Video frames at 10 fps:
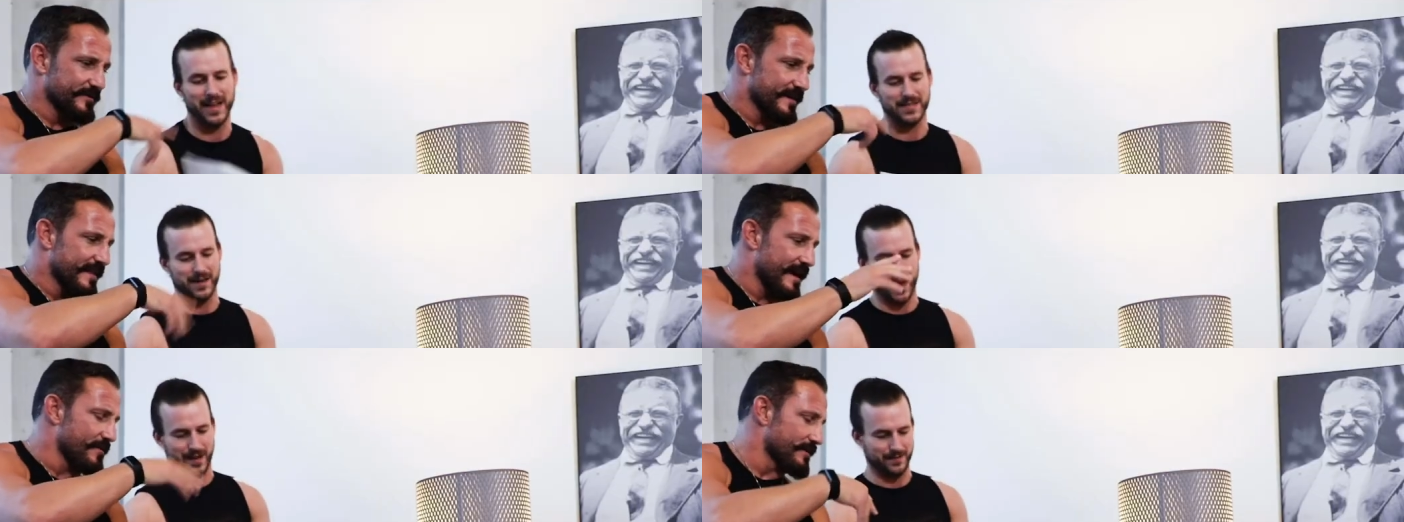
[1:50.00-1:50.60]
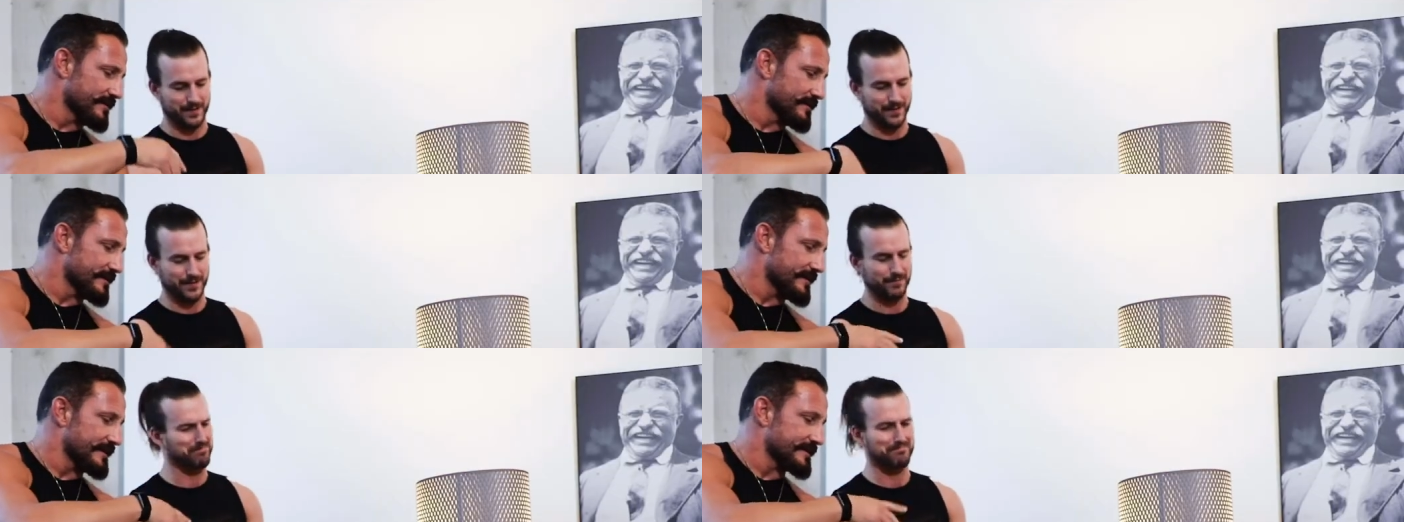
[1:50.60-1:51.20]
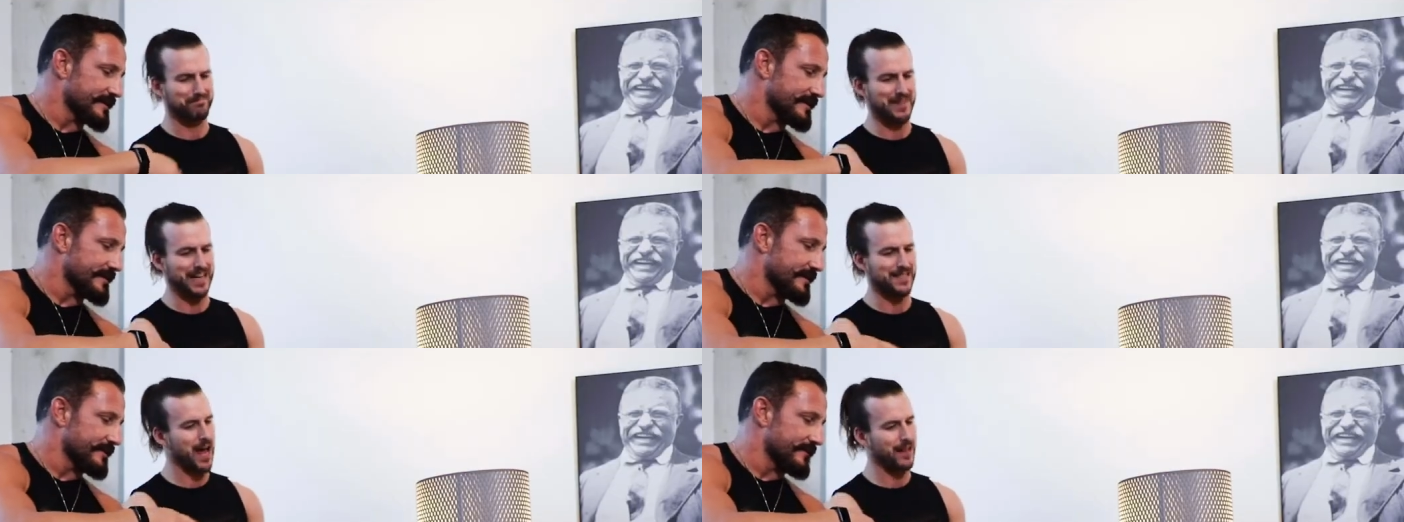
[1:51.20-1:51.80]
Speaker 1: that's not one. That is Lumis.
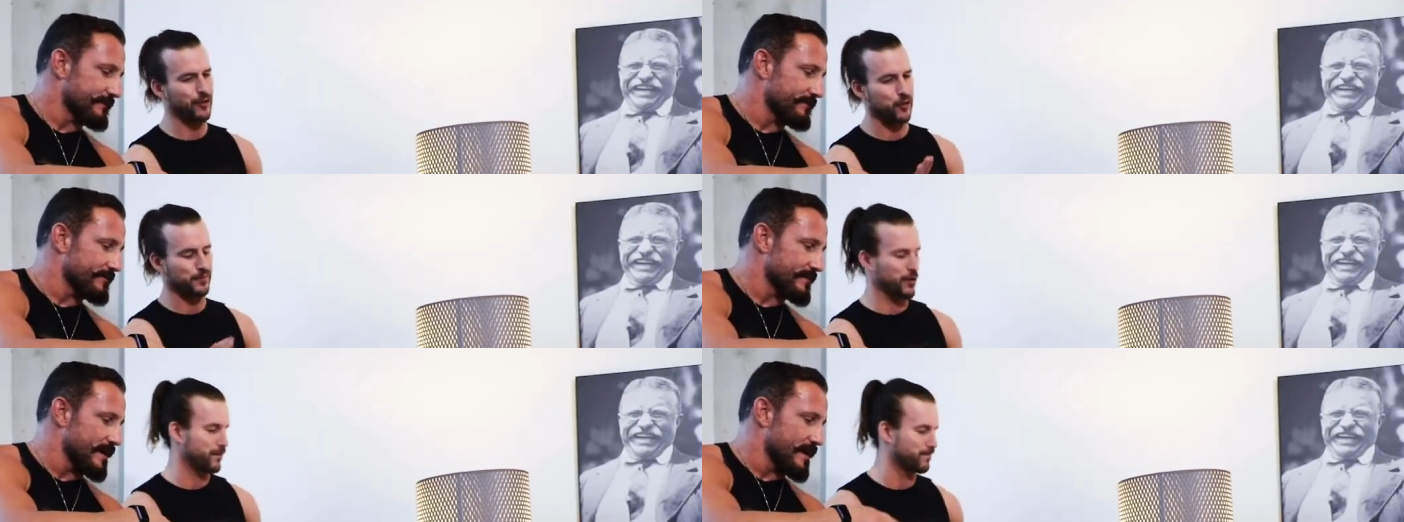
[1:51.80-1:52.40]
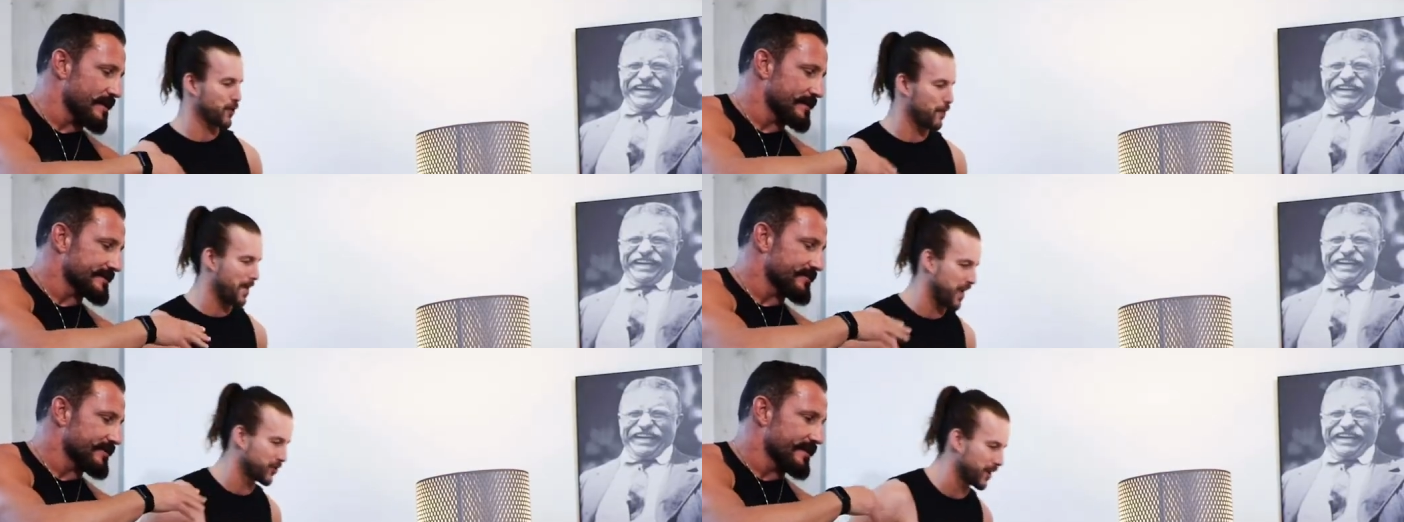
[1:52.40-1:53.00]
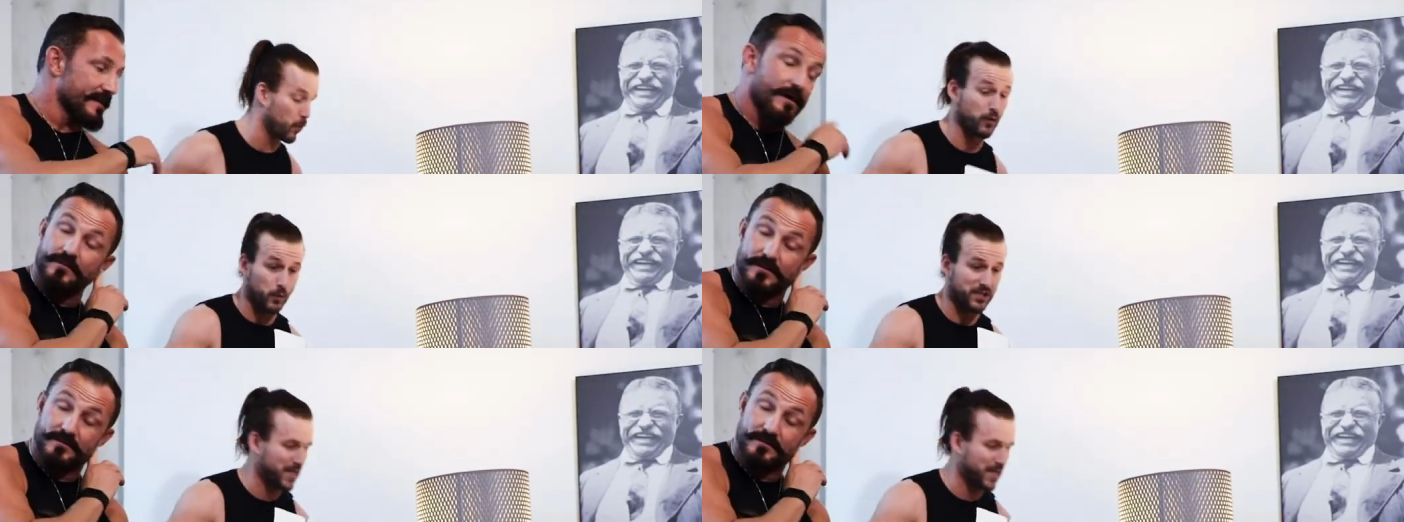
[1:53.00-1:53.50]
That's not Lumis. You're imagining. We'll